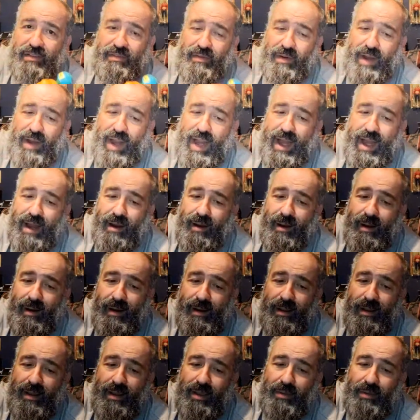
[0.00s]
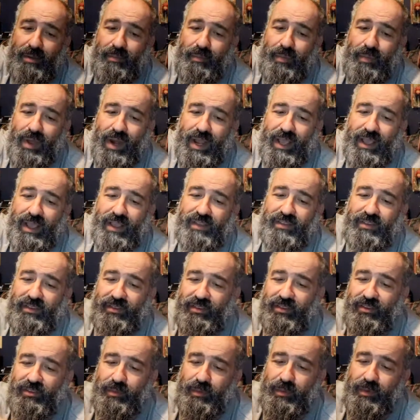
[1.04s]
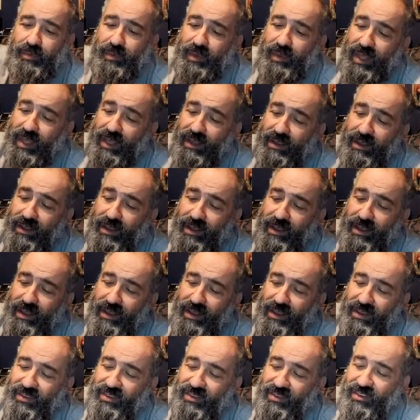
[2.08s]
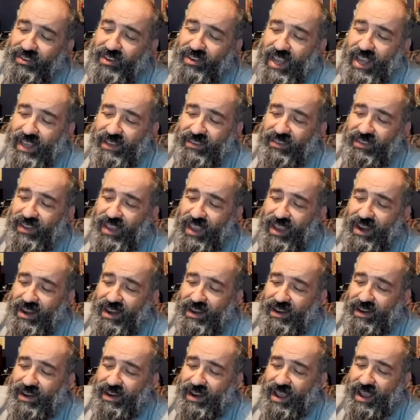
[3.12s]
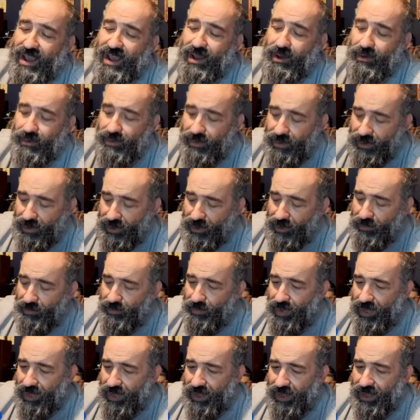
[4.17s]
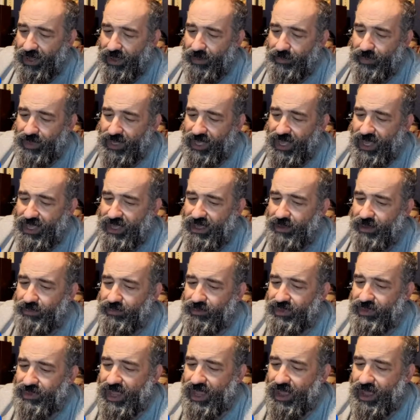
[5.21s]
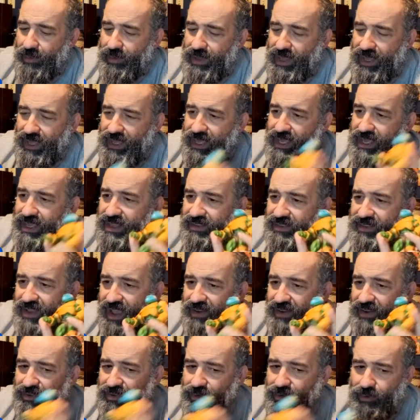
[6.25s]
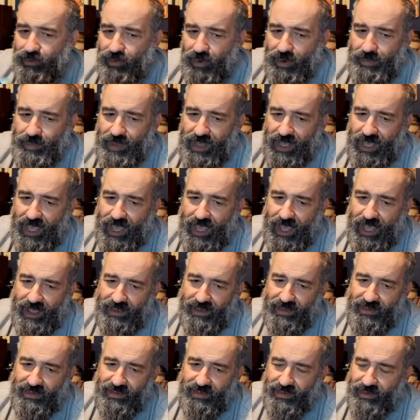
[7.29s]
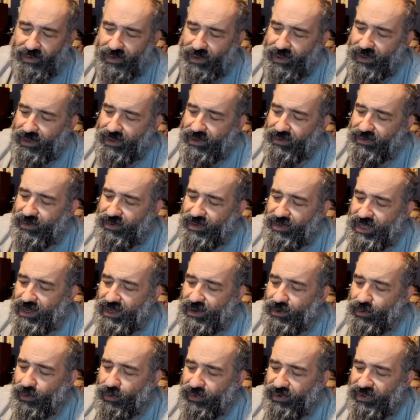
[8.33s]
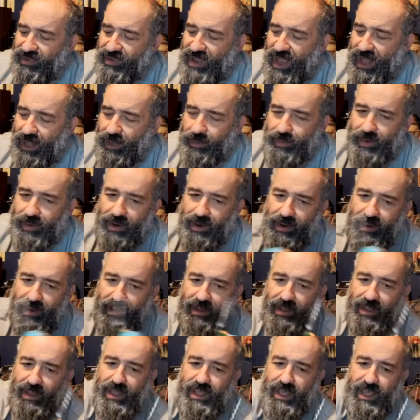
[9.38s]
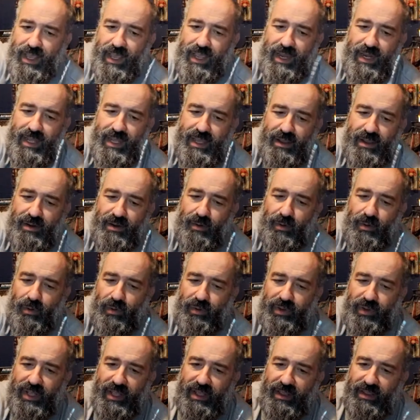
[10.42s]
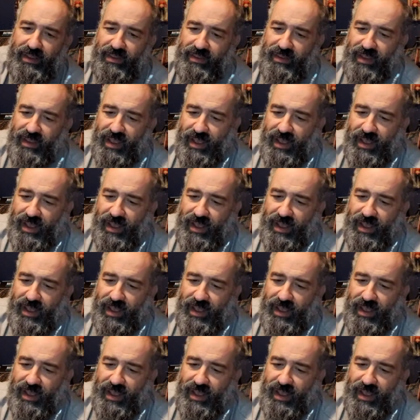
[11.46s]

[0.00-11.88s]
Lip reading: for hair, but I guess it's just supposed to be like snake skin now. But yeah, he comes with the he's got 2 gripping hands, so he can hold his halberd and he can hold his